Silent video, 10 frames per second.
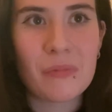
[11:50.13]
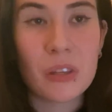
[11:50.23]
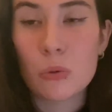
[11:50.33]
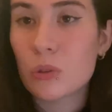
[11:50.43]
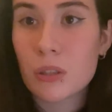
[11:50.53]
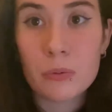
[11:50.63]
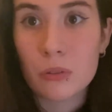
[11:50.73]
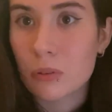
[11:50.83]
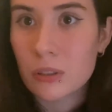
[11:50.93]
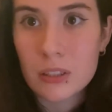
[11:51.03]
He was
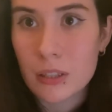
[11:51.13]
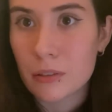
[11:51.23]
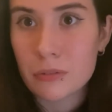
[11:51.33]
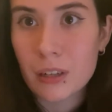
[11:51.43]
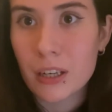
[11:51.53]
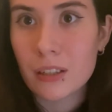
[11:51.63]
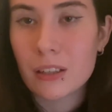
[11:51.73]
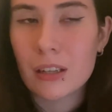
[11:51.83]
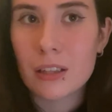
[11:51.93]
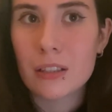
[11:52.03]
absolutely terrified,
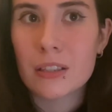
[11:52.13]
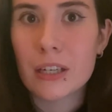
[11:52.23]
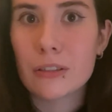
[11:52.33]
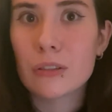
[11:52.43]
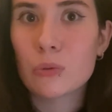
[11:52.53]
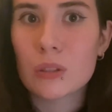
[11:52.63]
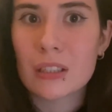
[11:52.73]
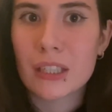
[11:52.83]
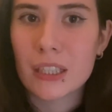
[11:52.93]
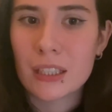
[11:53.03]
and the terror was
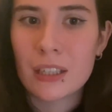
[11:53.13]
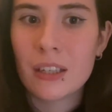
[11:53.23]
like